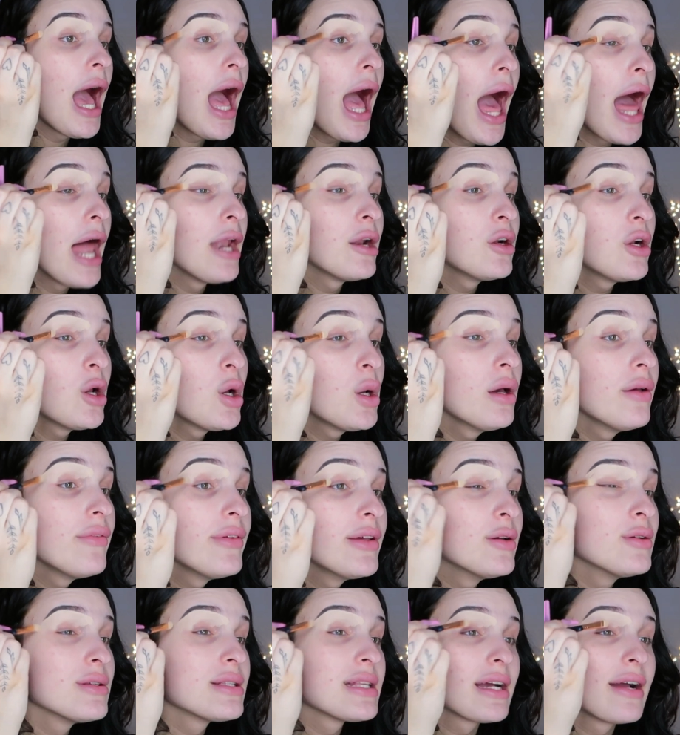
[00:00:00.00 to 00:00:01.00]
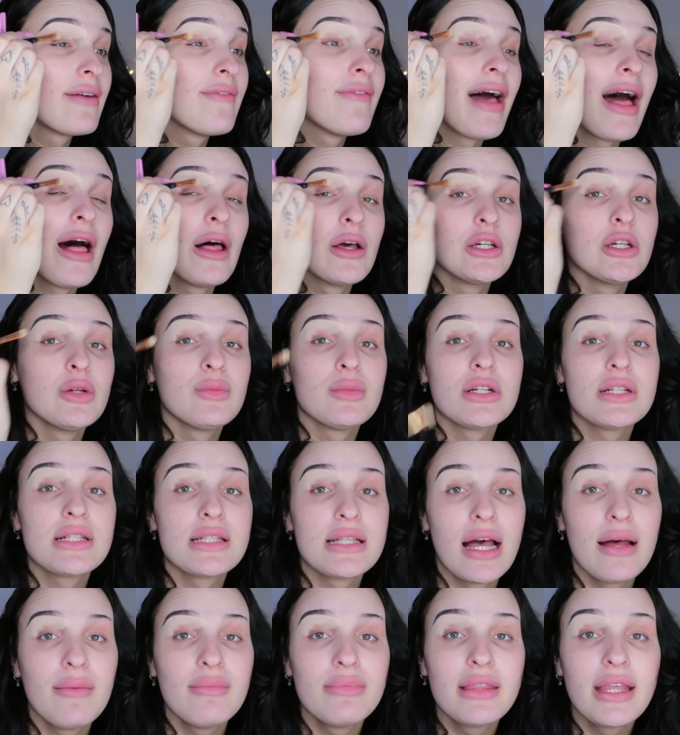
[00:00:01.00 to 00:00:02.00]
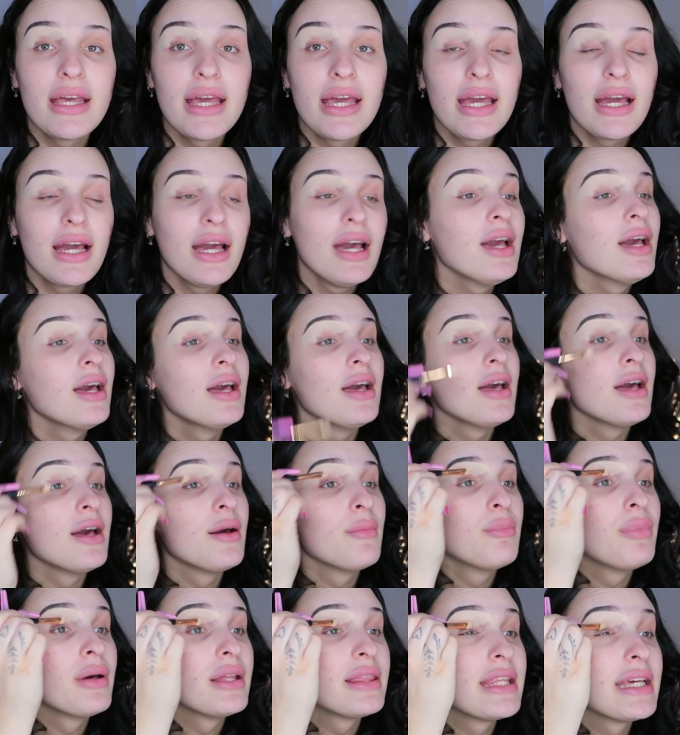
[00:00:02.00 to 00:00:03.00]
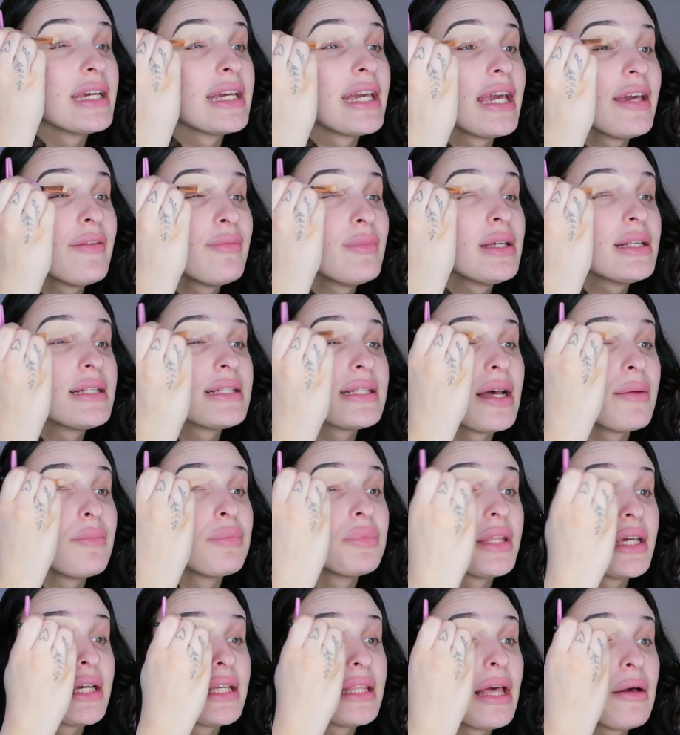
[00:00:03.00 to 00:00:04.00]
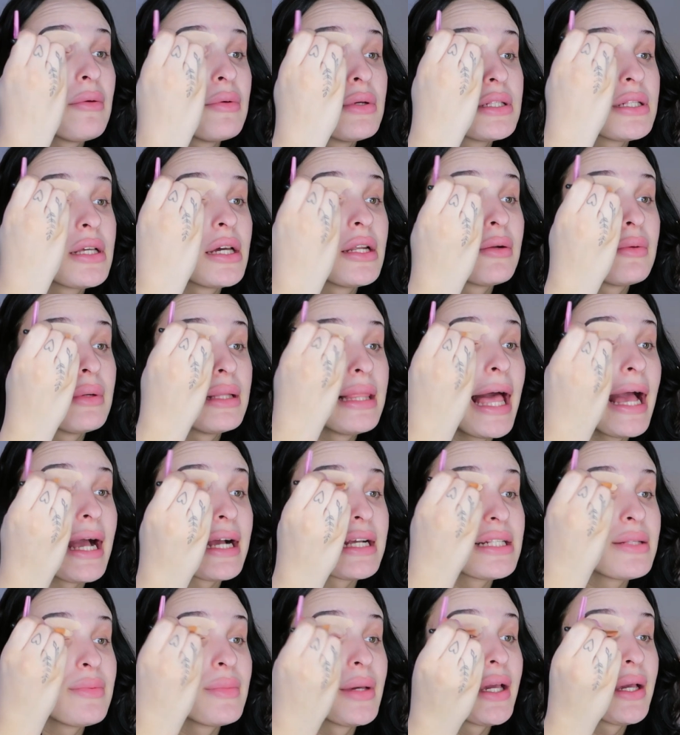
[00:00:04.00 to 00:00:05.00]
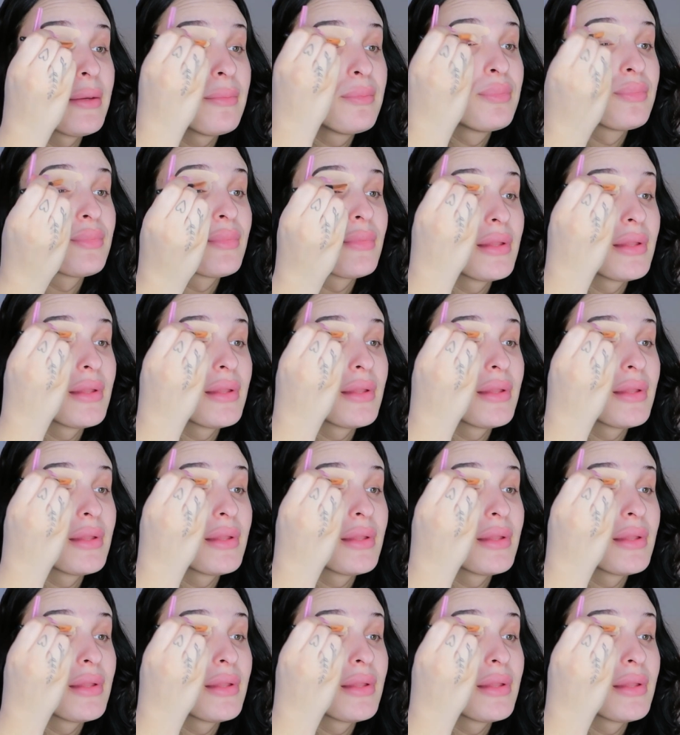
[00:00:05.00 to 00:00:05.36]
I don't know if it was like a Valium or something, but they gave me something that was gonna relax me.